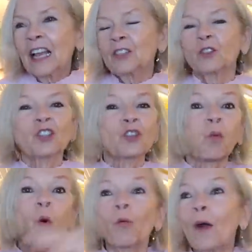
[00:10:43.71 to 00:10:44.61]
You can
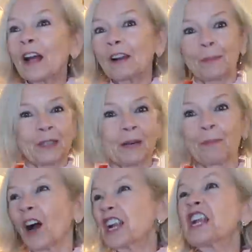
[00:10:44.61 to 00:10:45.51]
just walk around Liberty,
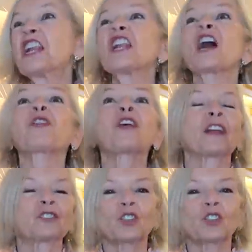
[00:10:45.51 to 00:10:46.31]
buy nothing,